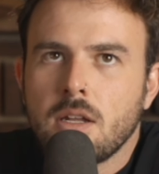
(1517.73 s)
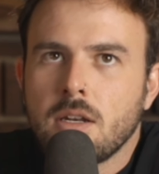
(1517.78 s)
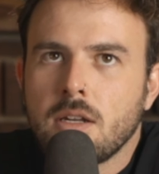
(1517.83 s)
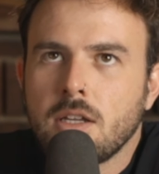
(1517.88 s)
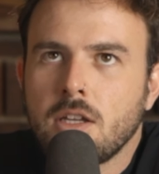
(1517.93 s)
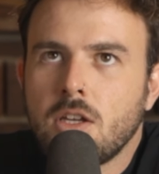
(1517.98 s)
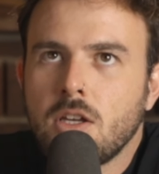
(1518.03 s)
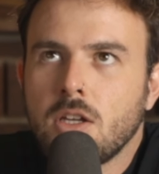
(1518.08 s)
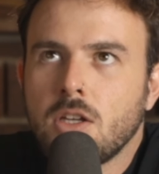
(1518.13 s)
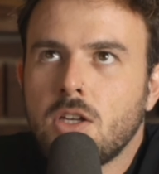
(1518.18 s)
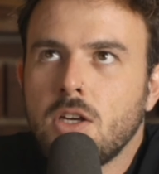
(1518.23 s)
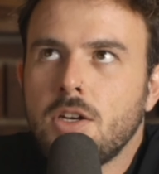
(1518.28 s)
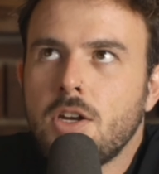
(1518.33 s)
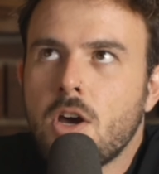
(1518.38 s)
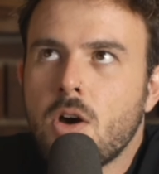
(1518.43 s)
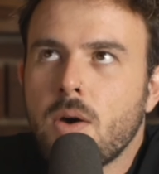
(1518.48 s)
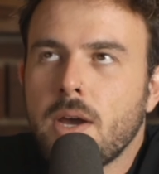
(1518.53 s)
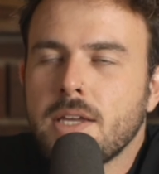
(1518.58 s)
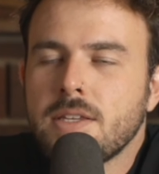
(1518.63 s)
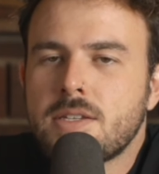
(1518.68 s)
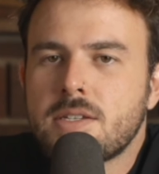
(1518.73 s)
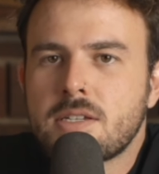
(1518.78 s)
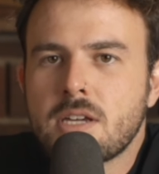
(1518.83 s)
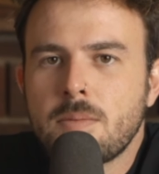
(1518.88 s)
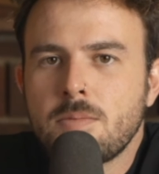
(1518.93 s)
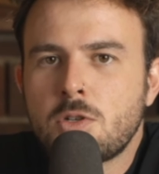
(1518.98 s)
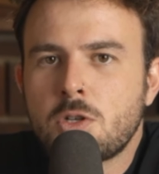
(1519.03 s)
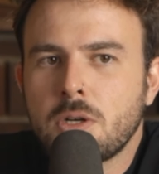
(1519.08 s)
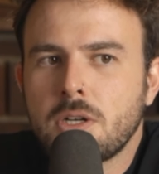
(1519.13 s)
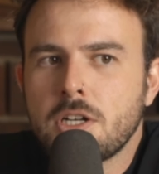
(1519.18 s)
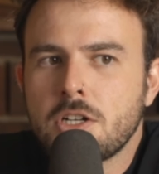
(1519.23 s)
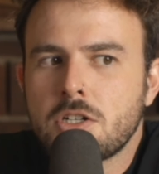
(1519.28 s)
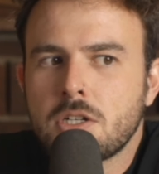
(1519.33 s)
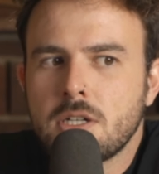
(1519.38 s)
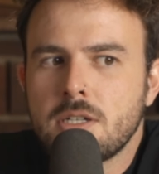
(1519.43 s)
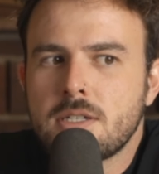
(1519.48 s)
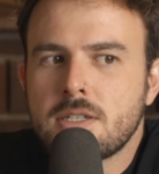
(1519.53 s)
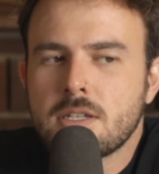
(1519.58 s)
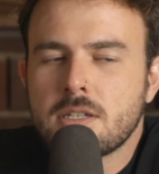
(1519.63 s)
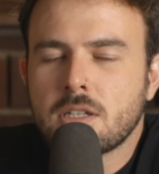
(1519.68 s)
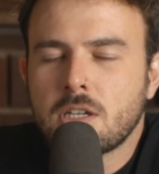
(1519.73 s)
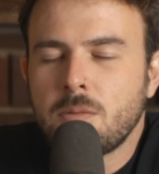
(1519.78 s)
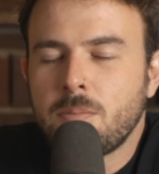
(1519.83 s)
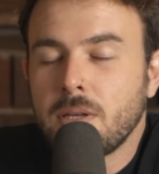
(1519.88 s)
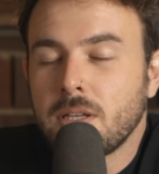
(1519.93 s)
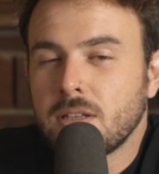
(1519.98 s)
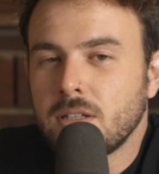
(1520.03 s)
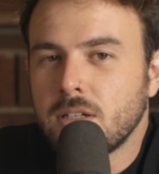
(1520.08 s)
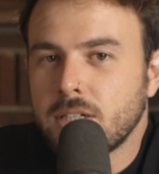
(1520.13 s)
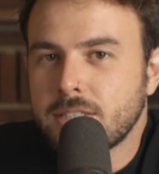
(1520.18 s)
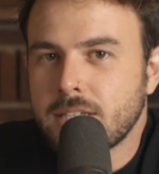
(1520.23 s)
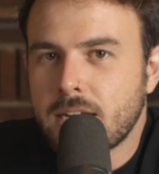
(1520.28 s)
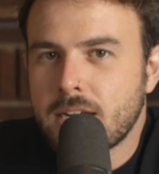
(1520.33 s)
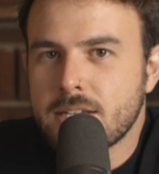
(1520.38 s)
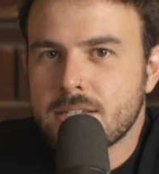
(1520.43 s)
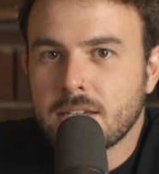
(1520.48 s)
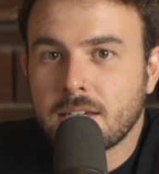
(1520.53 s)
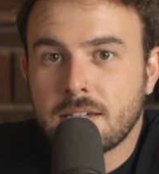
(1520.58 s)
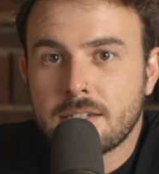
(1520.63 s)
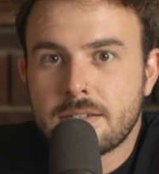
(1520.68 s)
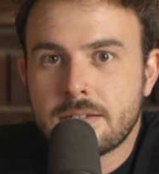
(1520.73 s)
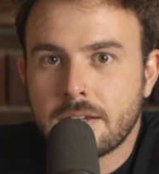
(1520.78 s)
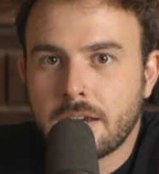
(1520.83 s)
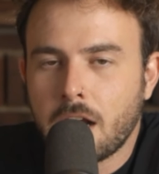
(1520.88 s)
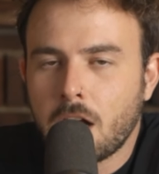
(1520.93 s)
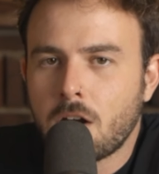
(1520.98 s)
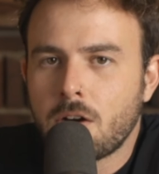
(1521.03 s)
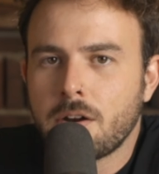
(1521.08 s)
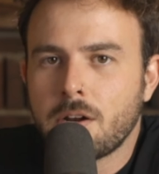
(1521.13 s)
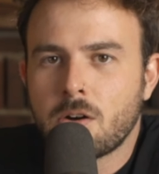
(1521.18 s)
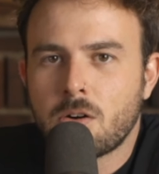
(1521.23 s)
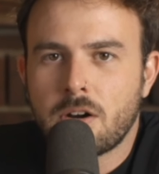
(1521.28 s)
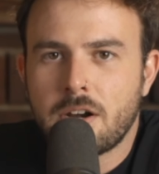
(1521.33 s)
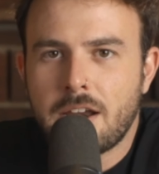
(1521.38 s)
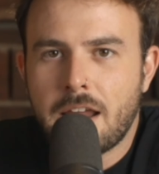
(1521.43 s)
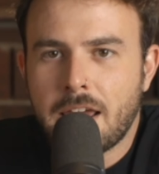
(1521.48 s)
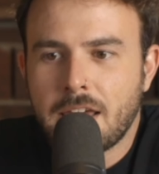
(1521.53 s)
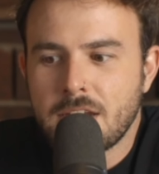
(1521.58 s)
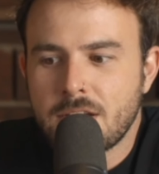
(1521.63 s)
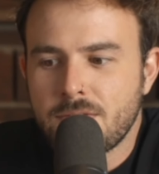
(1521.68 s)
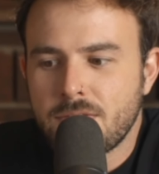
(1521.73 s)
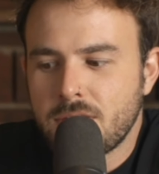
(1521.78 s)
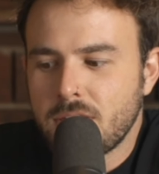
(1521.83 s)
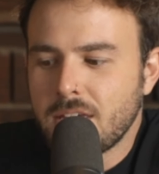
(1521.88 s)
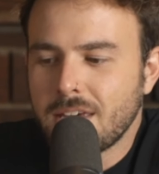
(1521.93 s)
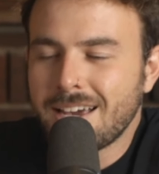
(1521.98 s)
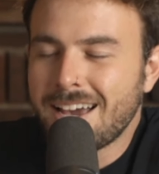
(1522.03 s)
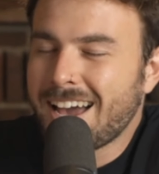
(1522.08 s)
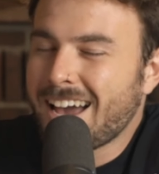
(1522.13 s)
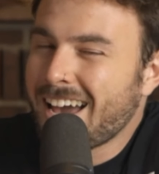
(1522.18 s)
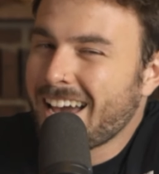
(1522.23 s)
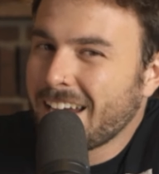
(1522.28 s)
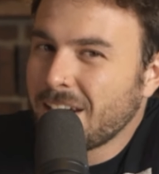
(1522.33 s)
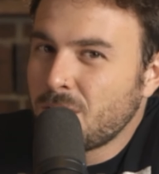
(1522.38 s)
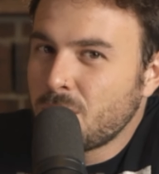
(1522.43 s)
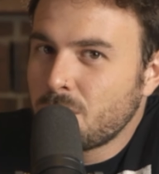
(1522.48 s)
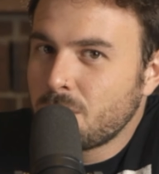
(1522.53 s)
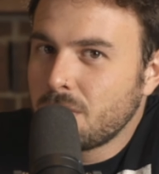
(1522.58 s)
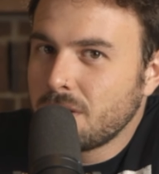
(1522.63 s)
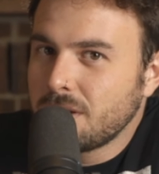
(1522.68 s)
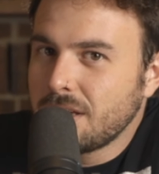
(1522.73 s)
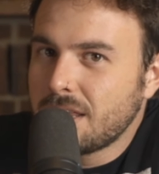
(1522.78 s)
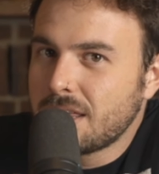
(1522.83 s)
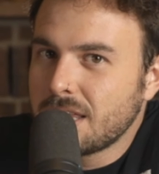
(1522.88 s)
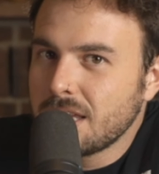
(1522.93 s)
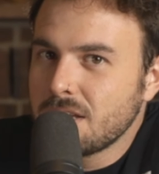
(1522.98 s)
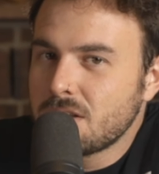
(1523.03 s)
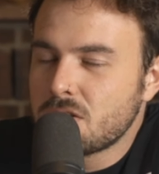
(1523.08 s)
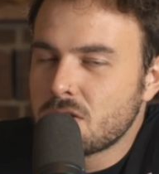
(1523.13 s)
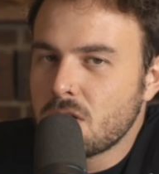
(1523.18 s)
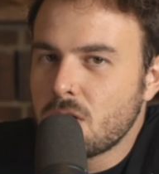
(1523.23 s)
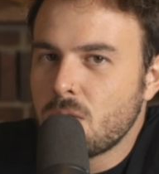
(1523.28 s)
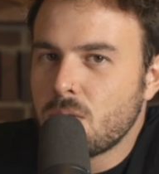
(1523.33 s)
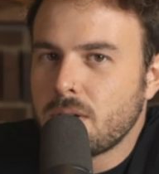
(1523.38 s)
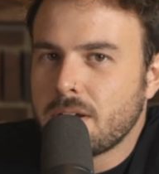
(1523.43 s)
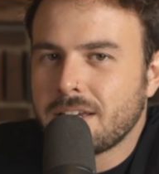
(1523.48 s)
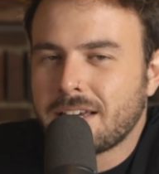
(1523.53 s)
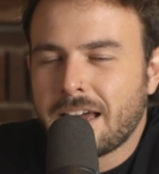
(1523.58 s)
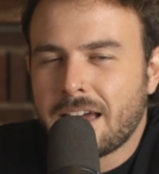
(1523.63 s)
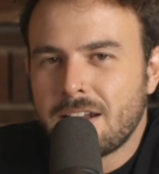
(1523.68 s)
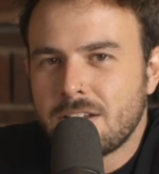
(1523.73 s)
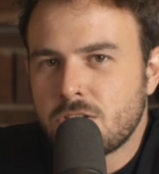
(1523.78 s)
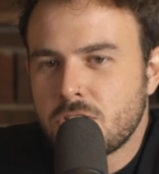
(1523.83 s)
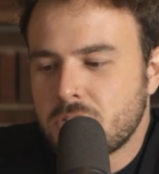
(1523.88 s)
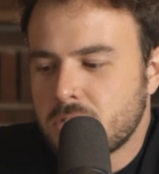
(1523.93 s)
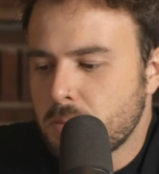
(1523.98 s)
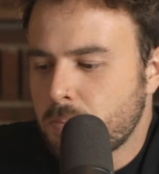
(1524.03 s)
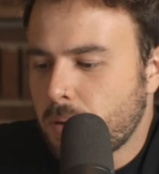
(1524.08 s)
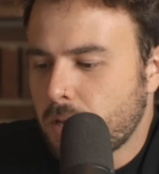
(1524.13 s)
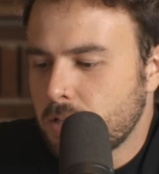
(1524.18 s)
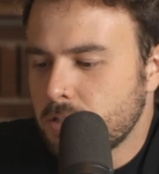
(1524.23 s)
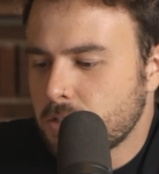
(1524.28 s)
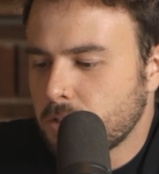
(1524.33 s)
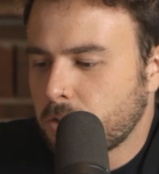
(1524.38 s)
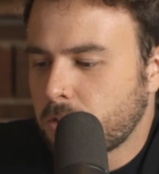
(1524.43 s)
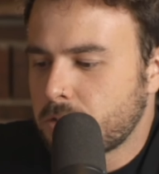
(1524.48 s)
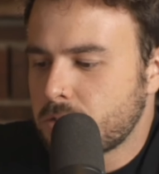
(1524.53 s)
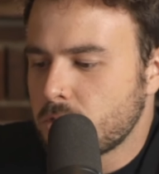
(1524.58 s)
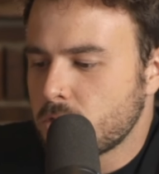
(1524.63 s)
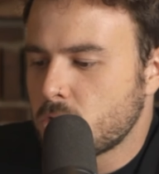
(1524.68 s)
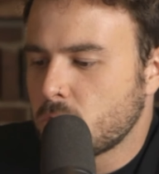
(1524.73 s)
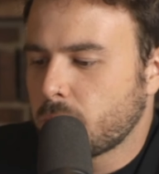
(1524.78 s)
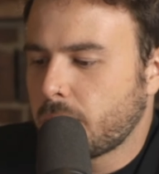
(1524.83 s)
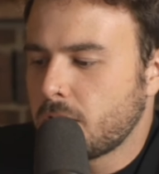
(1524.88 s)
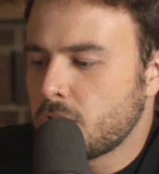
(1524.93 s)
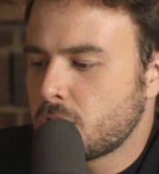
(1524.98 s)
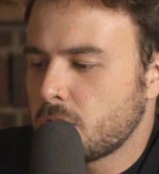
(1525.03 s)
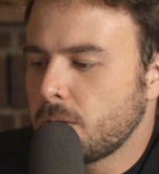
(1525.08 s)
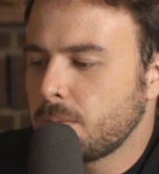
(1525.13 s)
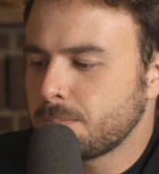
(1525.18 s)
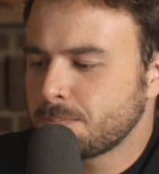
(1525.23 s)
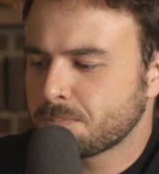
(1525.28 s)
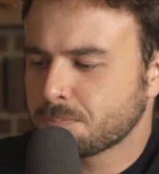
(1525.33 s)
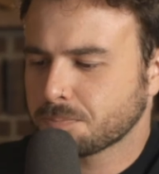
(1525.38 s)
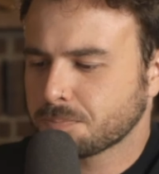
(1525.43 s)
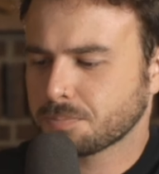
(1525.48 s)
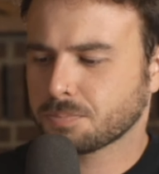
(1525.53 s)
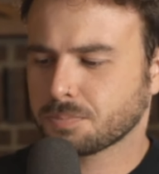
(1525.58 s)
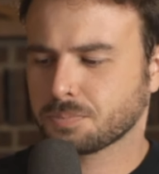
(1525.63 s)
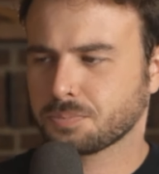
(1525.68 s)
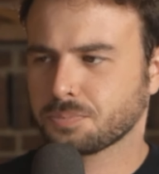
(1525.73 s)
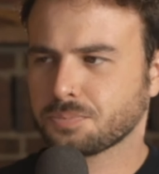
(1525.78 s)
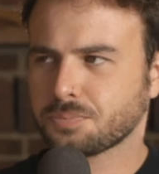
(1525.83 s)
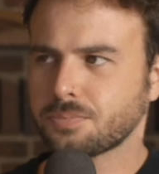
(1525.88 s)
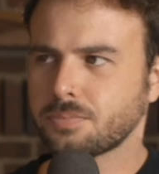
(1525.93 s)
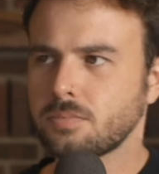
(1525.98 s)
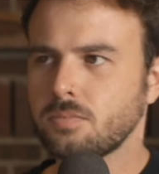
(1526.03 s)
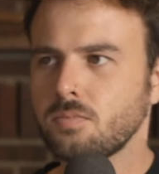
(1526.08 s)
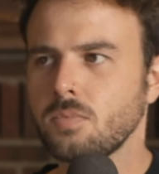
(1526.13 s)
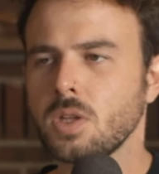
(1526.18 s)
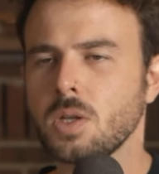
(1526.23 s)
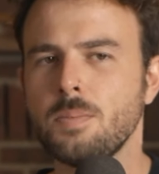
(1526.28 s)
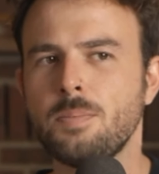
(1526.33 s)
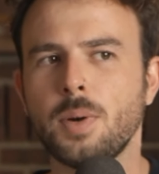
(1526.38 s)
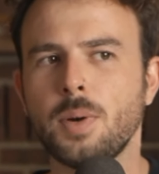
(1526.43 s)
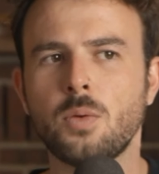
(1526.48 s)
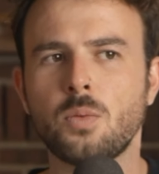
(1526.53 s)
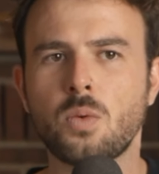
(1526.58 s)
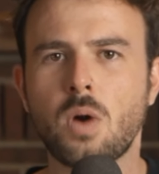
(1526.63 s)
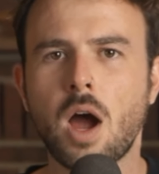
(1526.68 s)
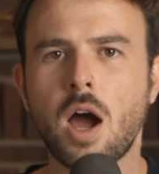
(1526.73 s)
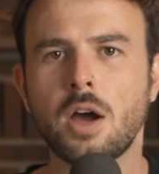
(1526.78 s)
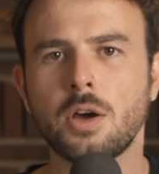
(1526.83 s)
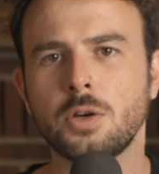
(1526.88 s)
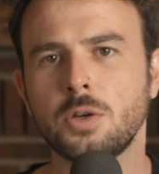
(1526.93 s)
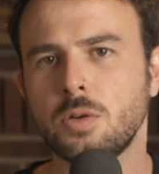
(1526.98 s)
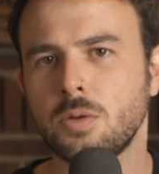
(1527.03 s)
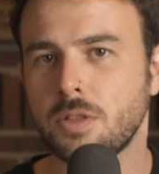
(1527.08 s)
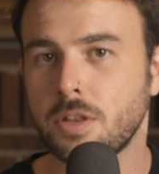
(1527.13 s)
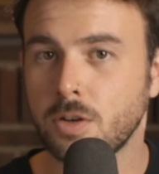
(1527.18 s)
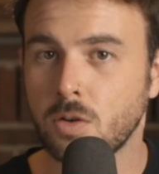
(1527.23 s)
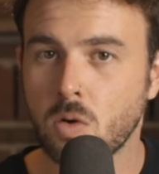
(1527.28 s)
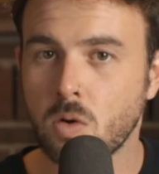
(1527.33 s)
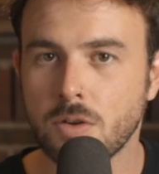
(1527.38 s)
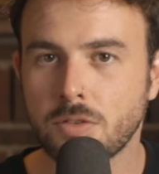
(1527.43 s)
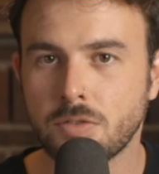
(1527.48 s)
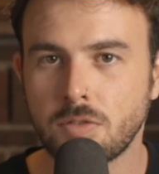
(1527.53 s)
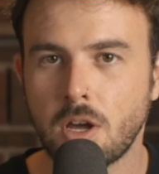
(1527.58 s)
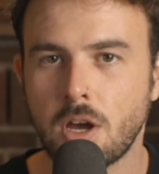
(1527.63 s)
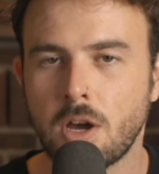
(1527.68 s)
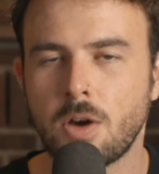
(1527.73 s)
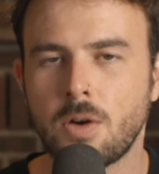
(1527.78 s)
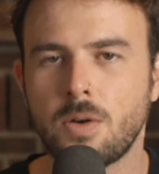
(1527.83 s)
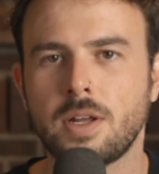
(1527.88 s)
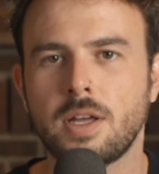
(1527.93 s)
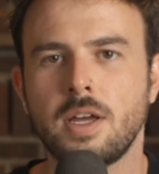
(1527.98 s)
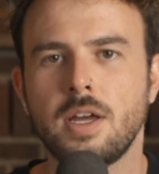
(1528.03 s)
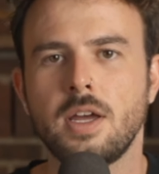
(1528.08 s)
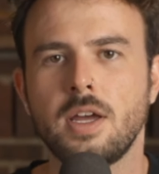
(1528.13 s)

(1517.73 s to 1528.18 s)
you, know, in some traditions, this could be looked at as like a scary or a negative thing. I don't really think so. It kind of just depends on your situation. But Rahu, the North Node,